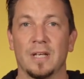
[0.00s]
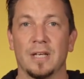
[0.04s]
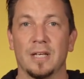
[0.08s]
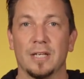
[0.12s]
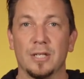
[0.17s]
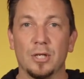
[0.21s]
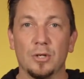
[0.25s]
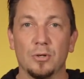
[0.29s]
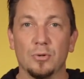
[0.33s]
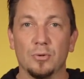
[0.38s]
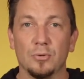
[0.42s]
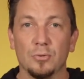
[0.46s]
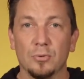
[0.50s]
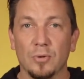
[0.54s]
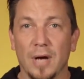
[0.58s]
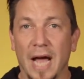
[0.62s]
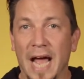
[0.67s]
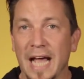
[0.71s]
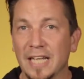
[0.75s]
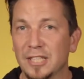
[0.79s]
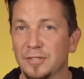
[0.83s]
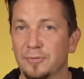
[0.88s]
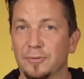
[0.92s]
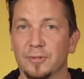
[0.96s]
You
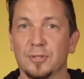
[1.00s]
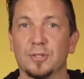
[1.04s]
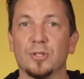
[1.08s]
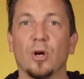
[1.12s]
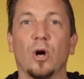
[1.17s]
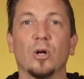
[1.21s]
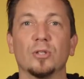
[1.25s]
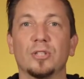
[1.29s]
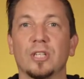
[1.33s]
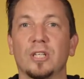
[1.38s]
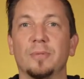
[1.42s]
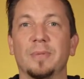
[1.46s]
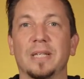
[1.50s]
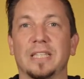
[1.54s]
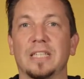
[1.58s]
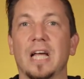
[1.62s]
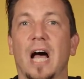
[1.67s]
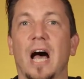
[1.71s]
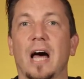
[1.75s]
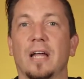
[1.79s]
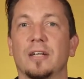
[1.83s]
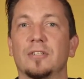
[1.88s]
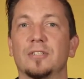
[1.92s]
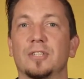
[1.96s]
ask for salt at a
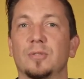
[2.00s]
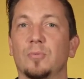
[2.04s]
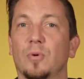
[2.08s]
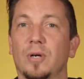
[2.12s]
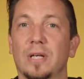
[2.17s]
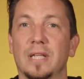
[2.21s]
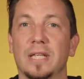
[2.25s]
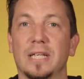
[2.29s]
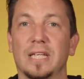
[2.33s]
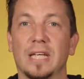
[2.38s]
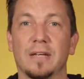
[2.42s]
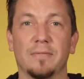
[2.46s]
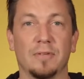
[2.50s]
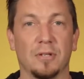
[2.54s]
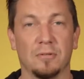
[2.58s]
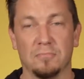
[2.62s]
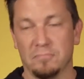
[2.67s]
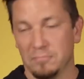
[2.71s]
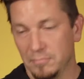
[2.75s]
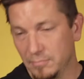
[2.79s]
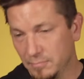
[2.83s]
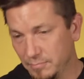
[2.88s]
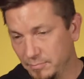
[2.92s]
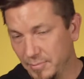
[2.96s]
McDonald's, and what do they give you?
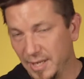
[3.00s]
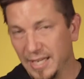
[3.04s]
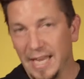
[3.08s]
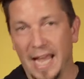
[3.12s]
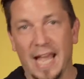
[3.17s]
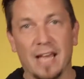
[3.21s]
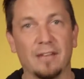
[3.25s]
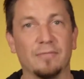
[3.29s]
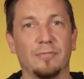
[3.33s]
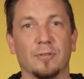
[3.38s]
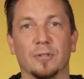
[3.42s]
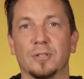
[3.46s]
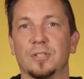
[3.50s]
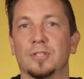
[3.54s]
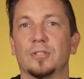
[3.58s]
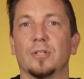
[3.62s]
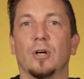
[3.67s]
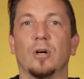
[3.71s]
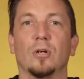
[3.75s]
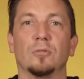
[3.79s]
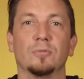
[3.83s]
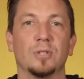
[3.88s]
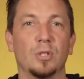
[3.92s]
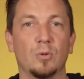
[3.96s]
Big handful of
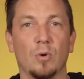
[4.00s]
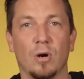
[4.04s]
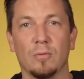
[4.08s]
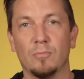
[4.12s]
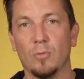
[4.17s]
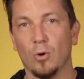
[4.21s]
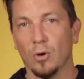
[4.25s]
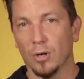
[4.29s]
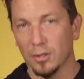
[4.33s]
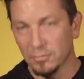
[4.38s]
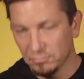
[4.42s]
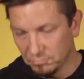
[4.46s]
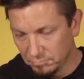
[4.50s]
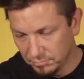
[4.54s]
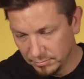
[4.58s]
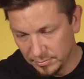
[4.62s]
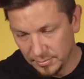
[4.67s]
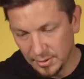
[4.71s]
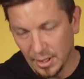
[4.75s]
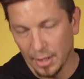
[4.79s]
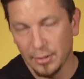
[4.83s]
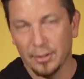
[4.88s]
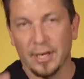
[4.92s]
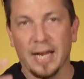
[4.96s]
salt. You want more?
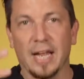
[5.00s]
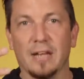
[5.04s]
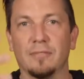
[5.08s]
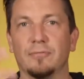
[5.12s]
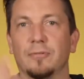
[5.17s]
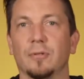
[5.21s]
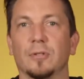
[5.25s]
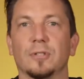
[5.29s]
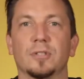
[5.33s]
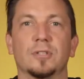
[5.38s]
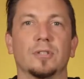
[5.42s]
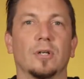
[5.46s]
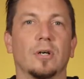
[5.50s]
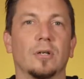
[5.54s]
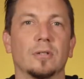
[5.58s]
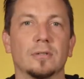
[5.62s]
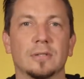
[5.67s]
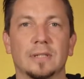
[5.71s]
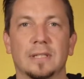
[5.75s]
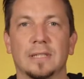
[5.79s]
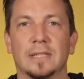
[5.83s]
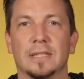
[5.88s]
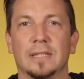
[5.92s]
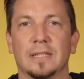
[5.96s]
Another handful of salt.
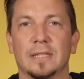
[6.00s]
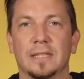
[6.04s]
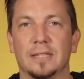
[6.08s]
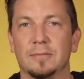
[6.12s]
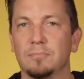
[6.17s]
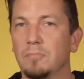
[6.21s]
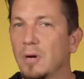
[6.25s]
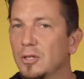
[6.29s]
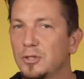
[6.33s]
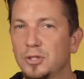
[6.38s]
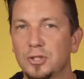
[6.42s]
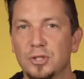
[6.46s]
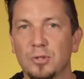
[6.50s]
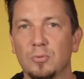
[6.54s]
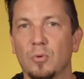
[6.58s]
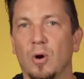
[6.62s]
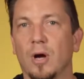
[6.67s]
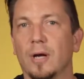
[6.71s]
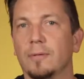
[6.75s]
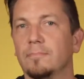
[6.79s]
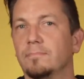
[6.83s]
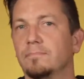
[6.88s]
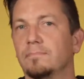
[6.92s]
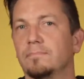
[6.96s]
Much as you
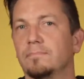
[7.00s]
want.